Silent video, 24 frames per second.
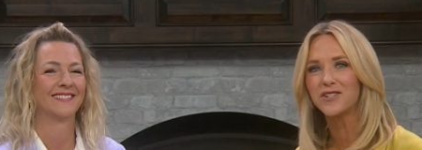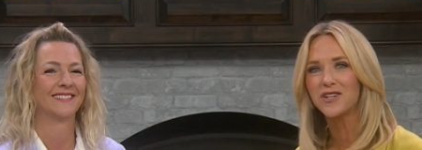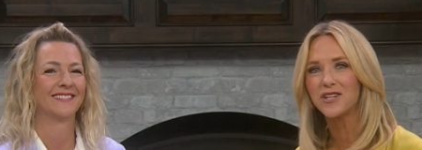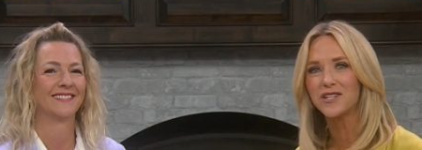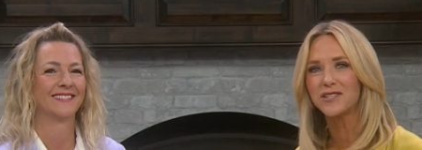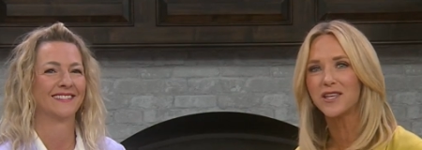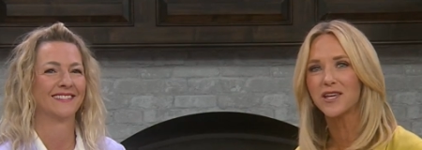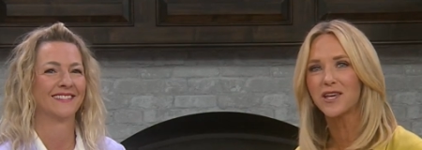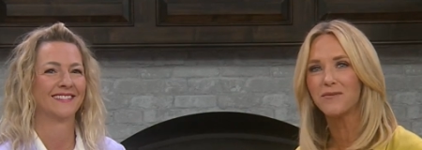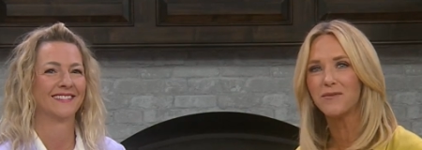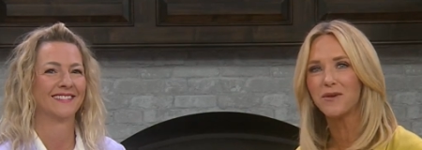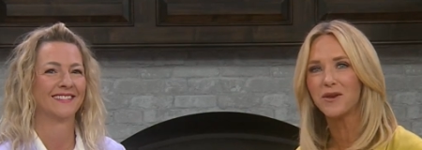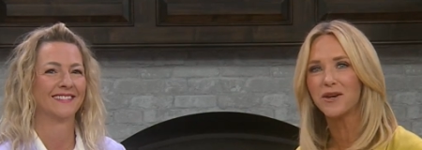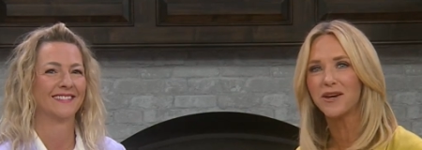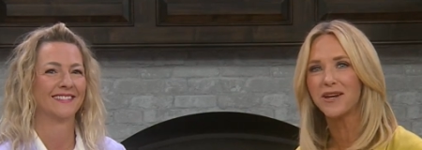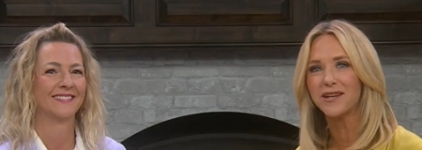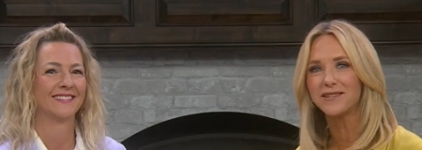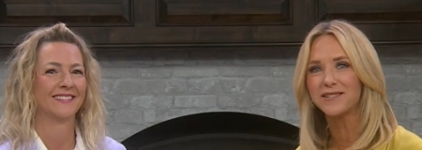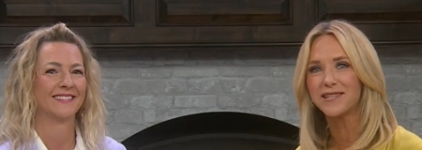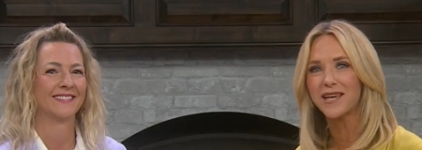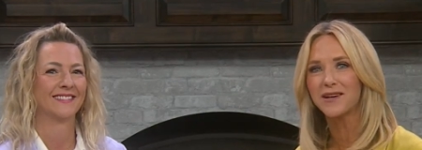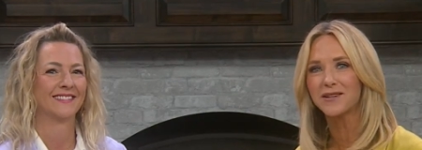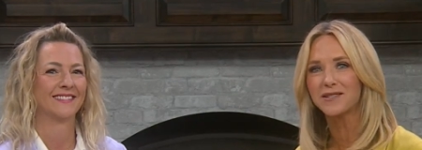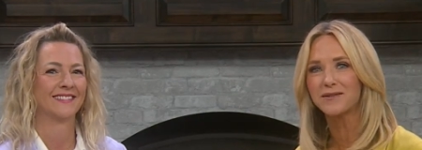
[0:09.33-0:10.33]
Speaker 1: She's the community
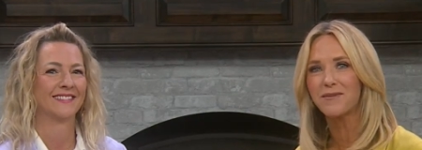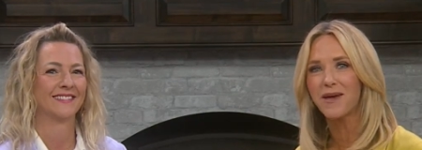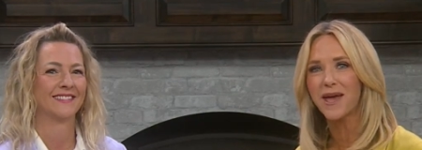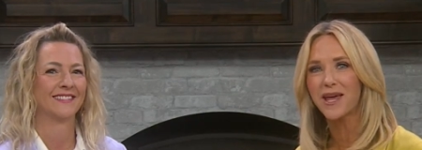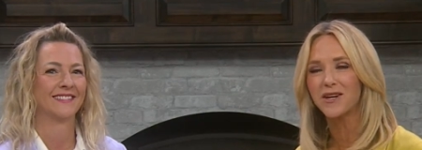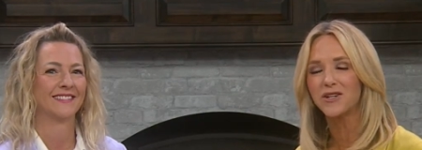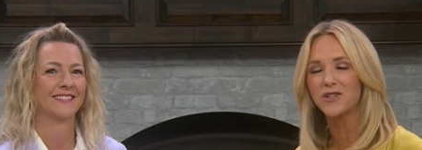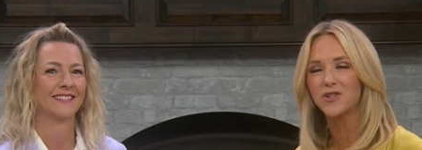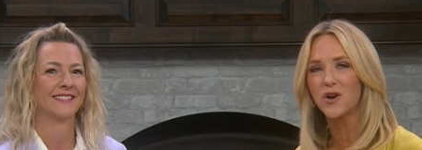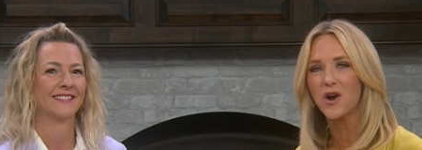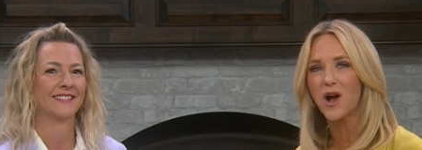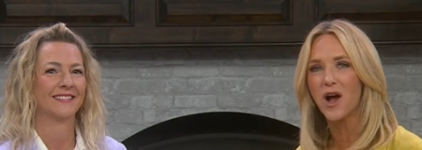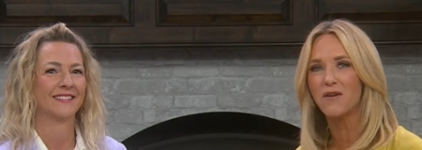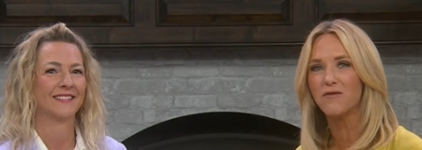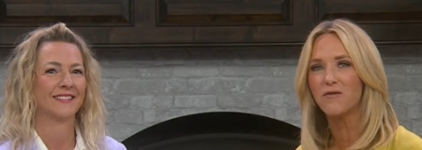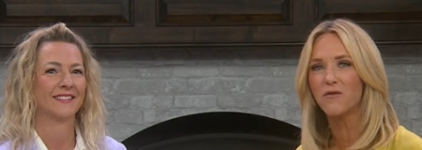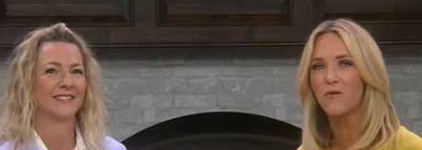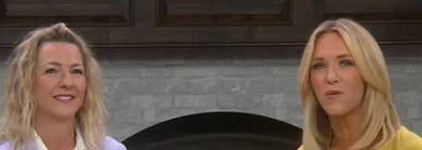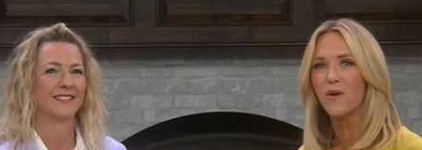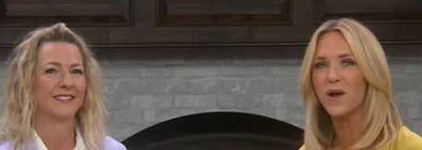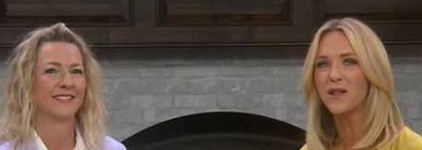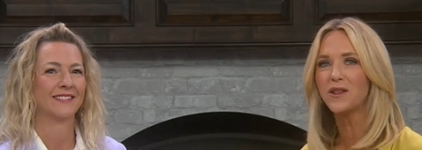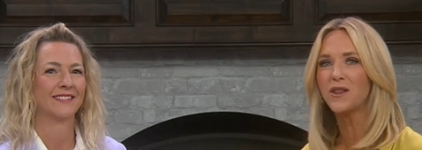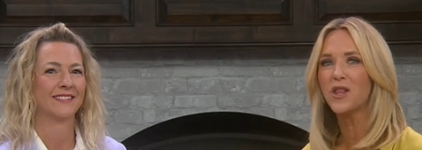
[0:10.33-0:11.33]
sales manager
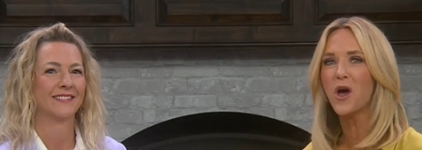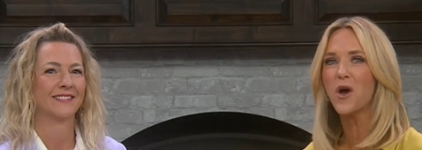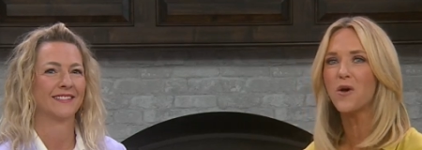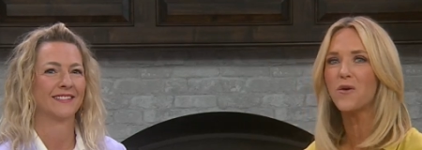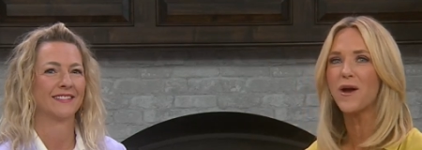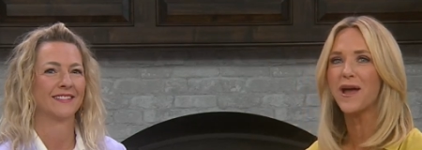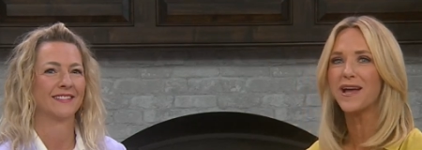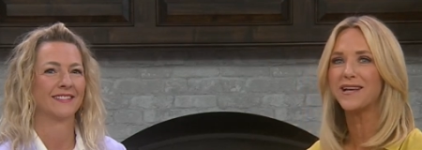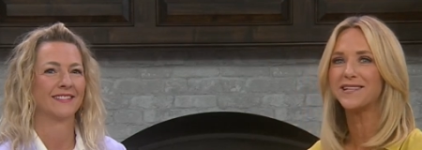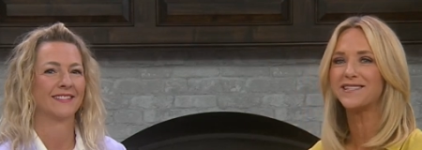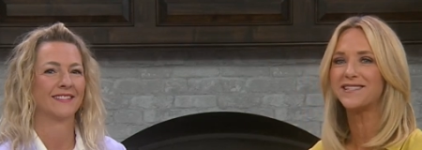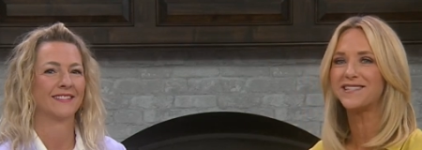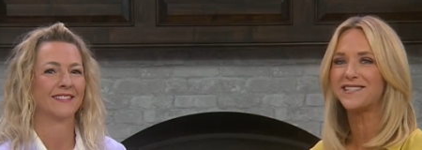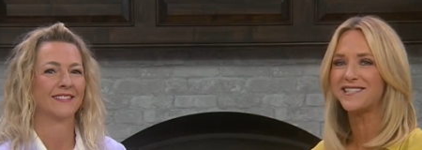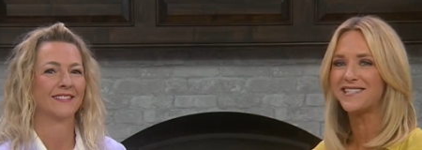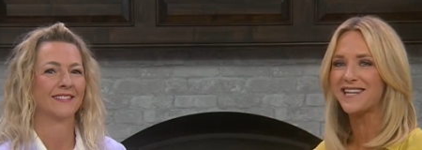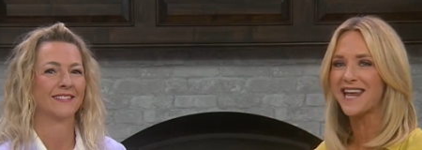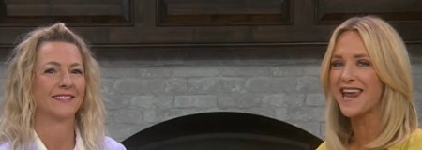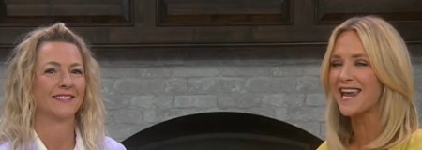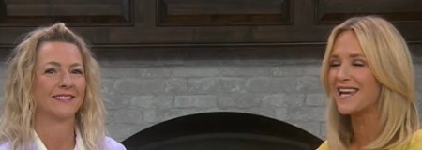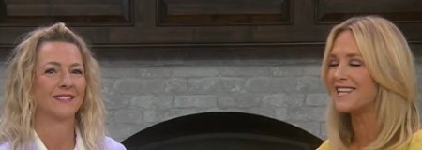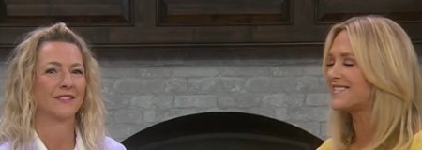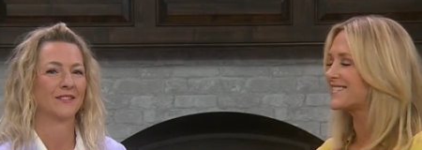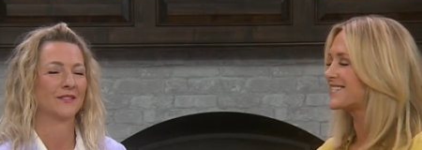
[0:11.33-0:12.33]
of Willow
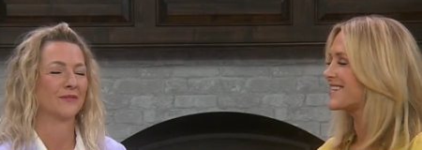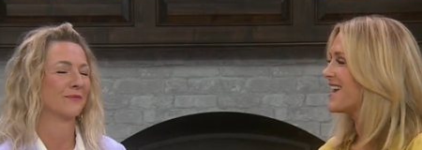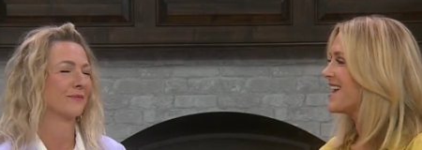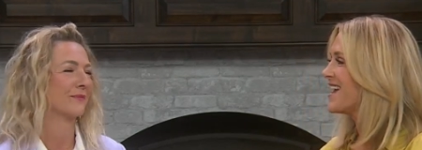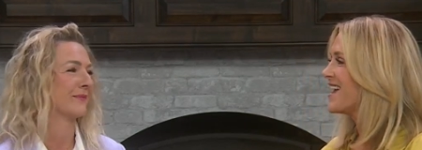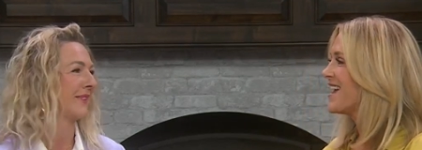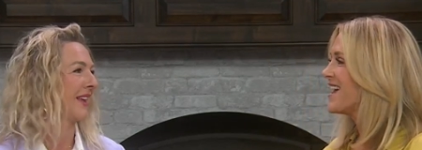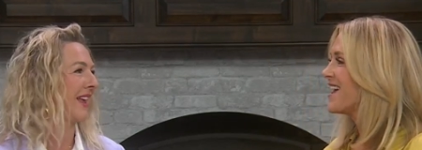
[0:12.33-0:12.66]
Estates.